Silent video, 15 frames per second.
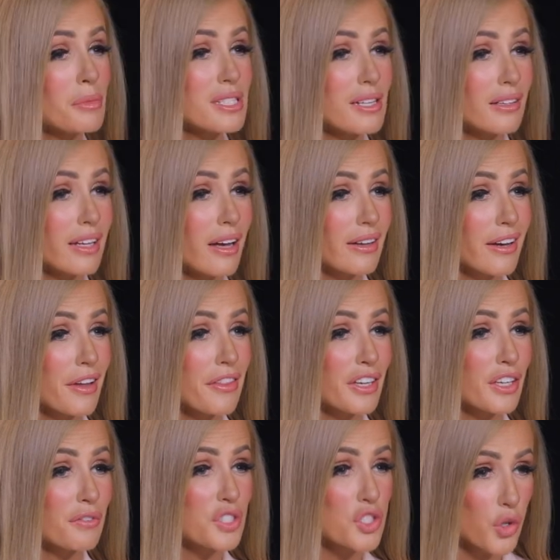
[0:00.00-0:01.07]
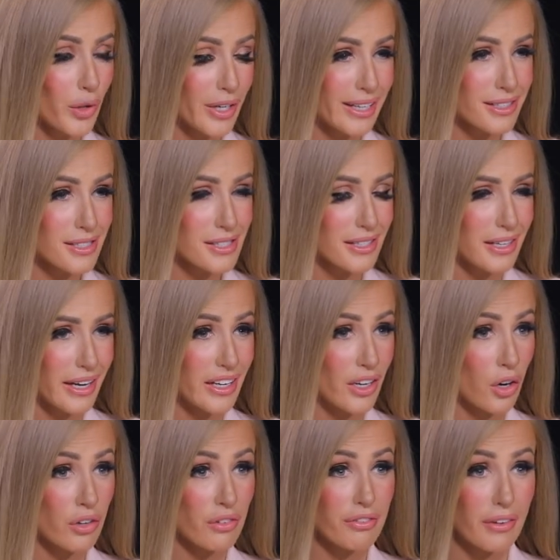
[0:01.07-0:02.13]
Ms. Al Yahya, thank you for joining us today
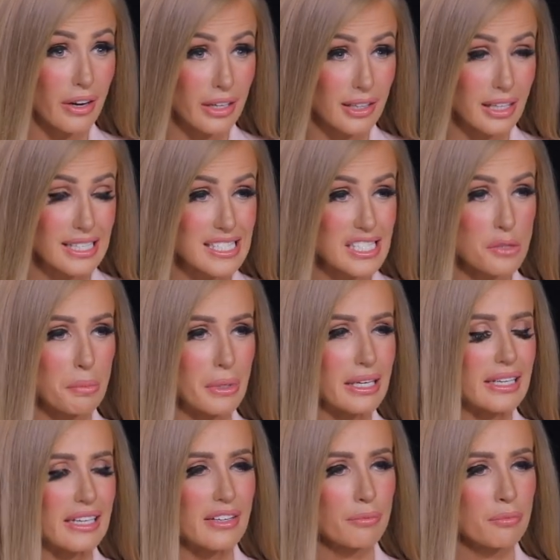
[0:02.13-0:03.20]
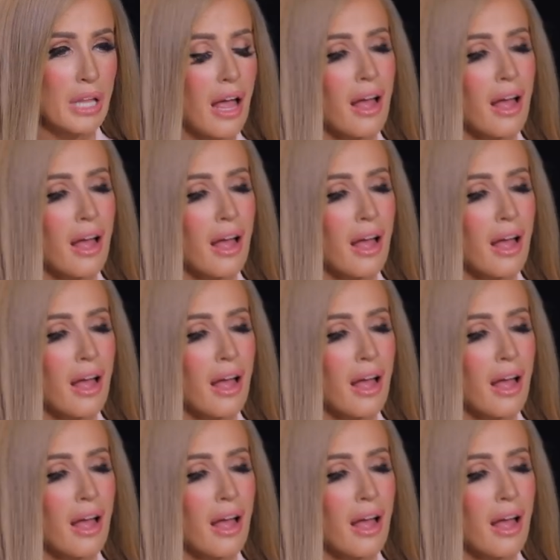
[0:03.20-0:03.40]
on Frankly Speaking.